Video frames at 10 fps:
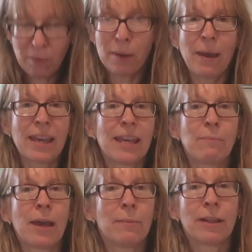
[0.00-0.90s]
My baking
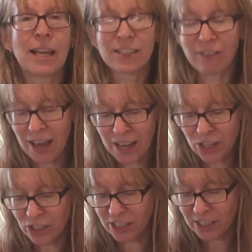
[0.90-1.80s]
paper lasts for
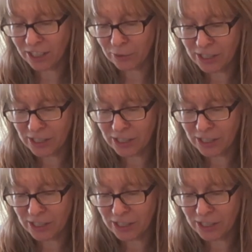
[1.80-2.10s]
ages, so I